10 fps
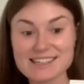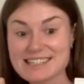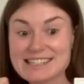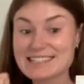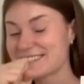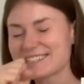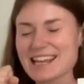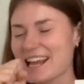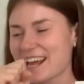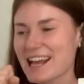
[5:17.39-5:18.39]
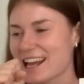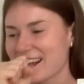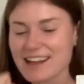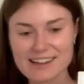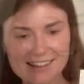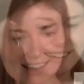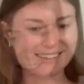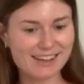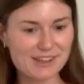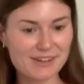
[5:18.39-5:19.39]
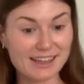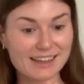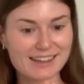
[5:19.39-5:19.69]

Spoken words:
Sing. Are you ready?